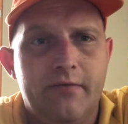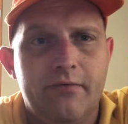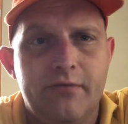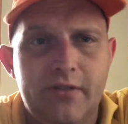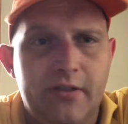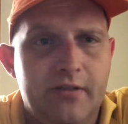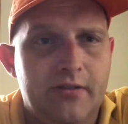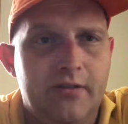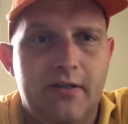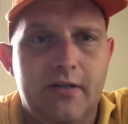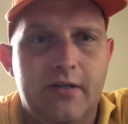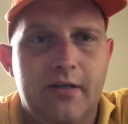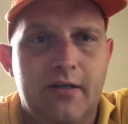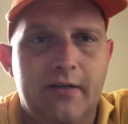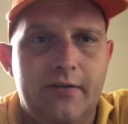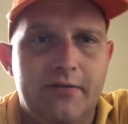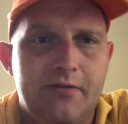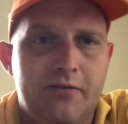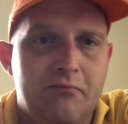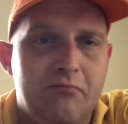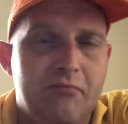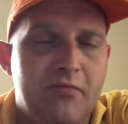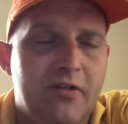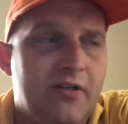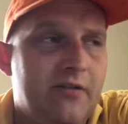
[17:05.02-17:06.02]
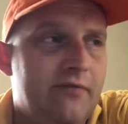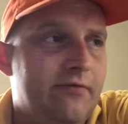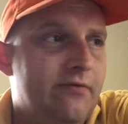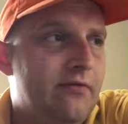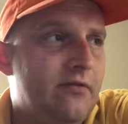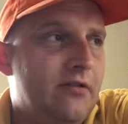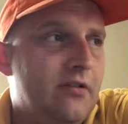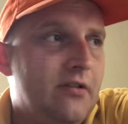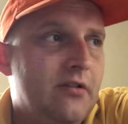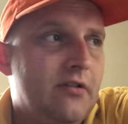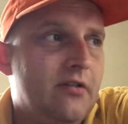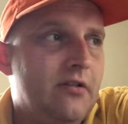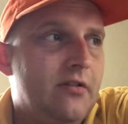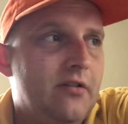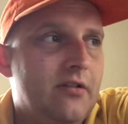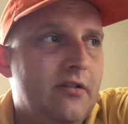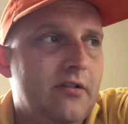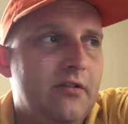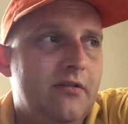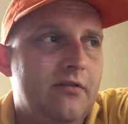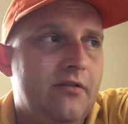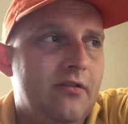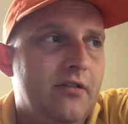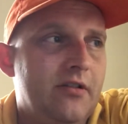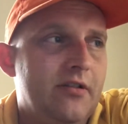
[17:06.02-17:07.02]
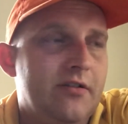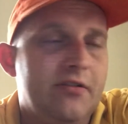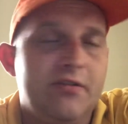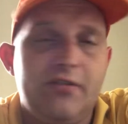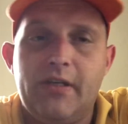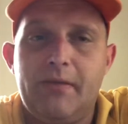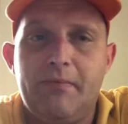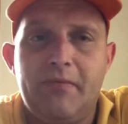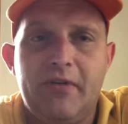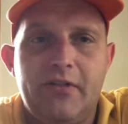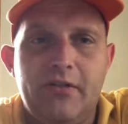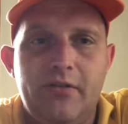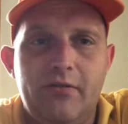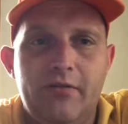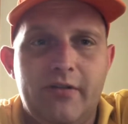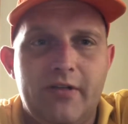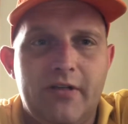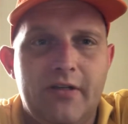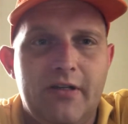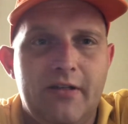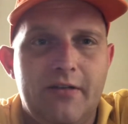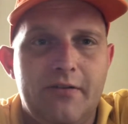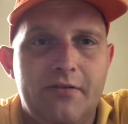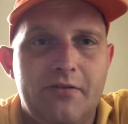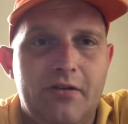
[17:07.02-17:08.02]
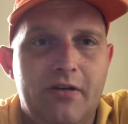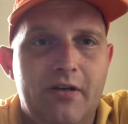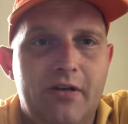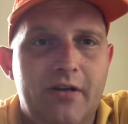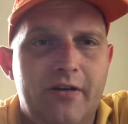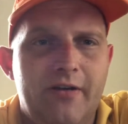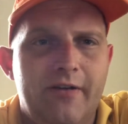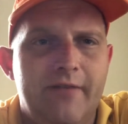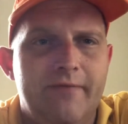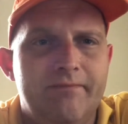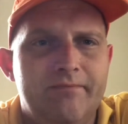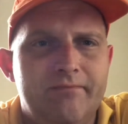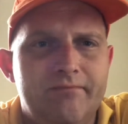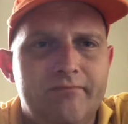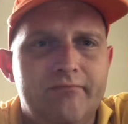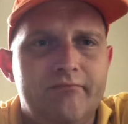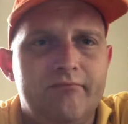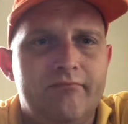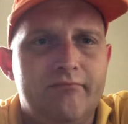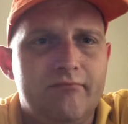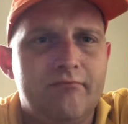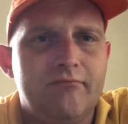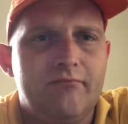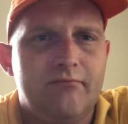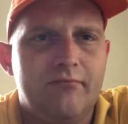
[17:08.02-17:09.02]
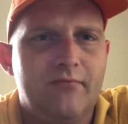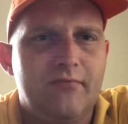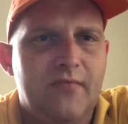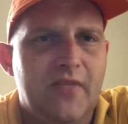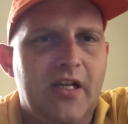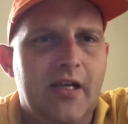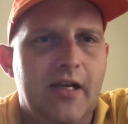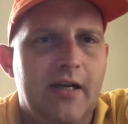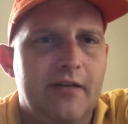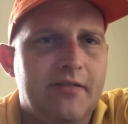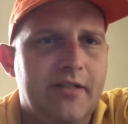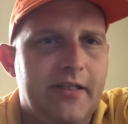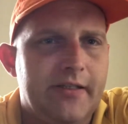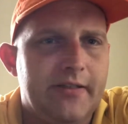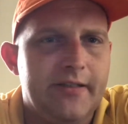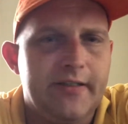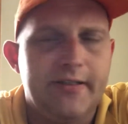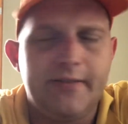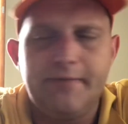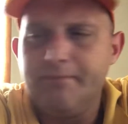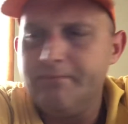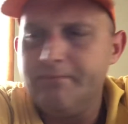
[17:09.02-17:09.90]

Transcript: $600 a month, $7,200 a year. Yeah, I'll take that.